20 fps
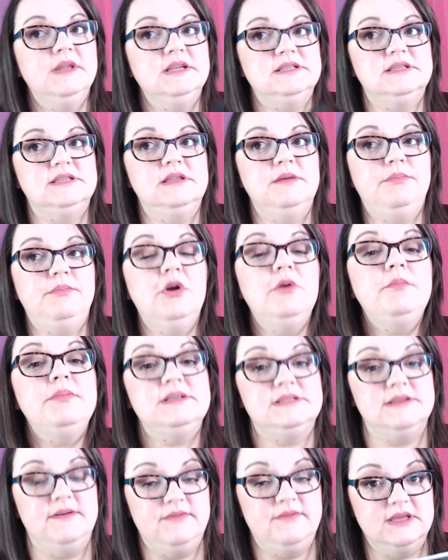the
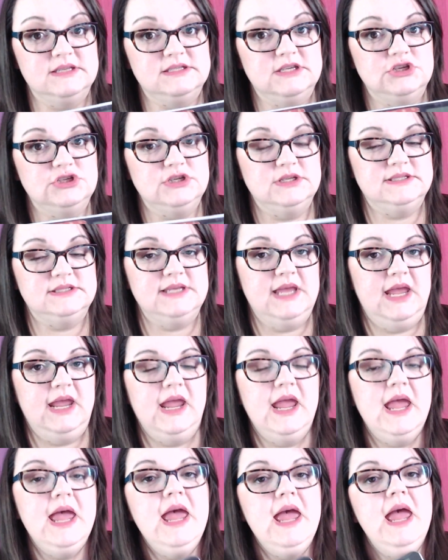purpose of this, I should say,
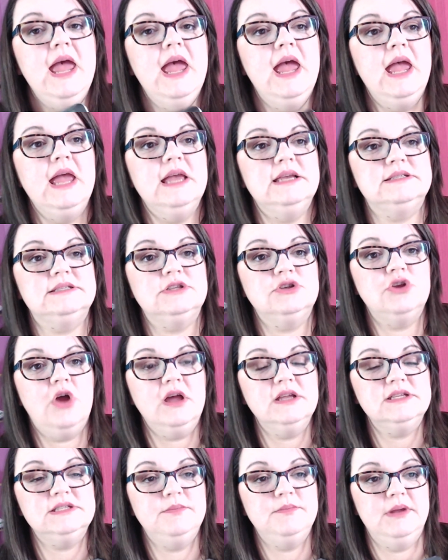is
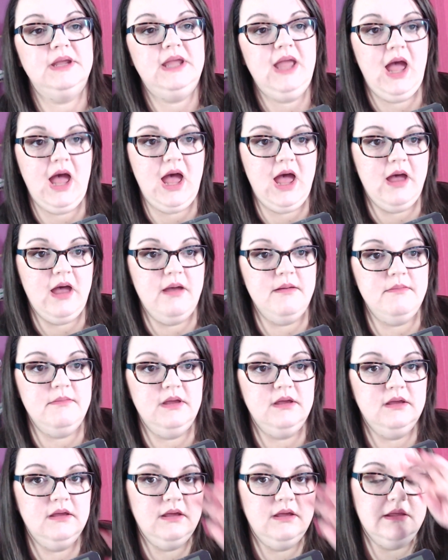not to become
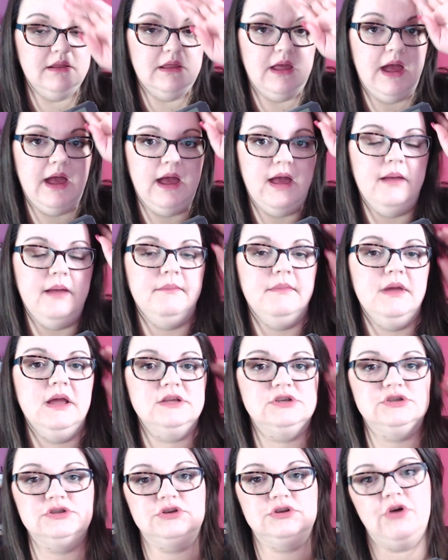a
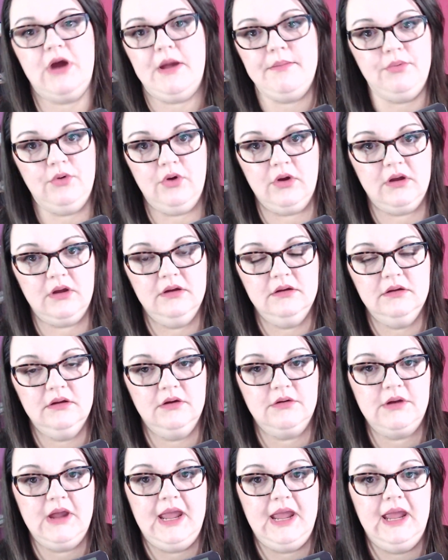scrapbook,
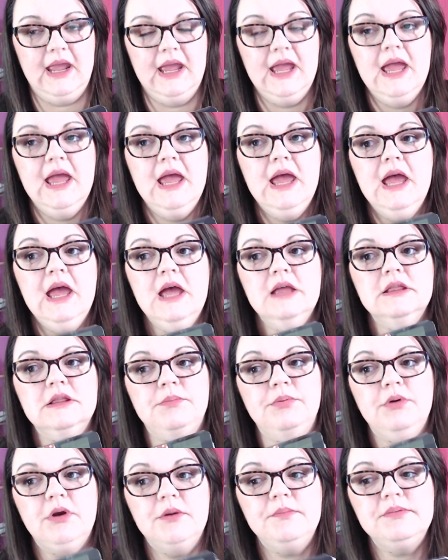okay? The
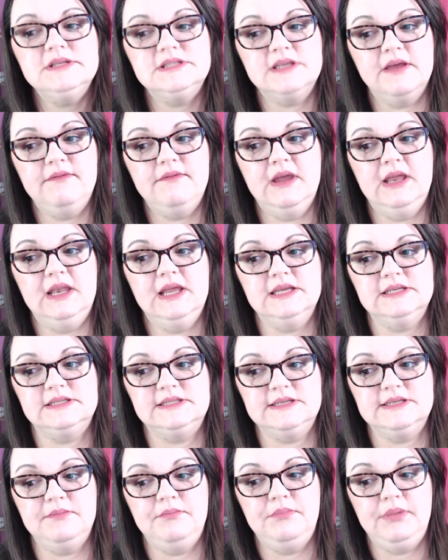purpose of it is
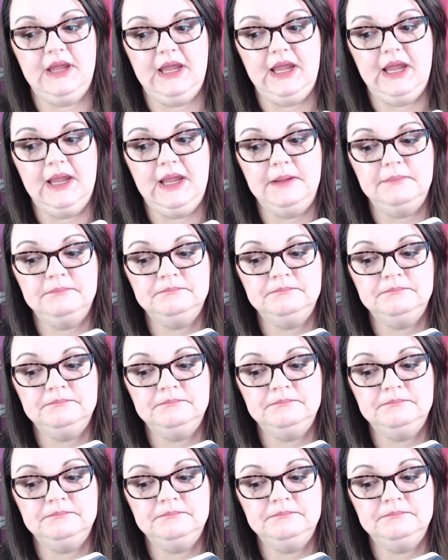to be